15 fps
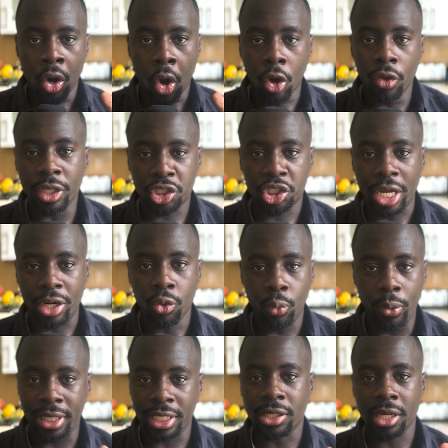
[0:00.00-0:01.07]
On this channel, we
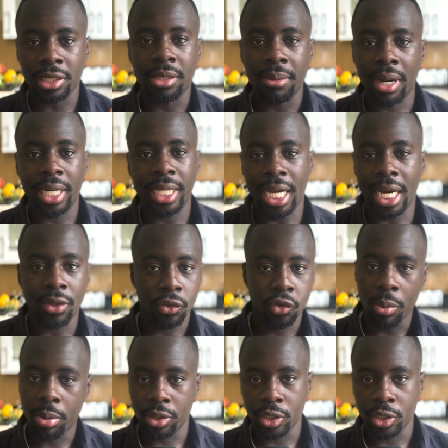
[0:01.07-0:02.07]
discuss the money at the top of the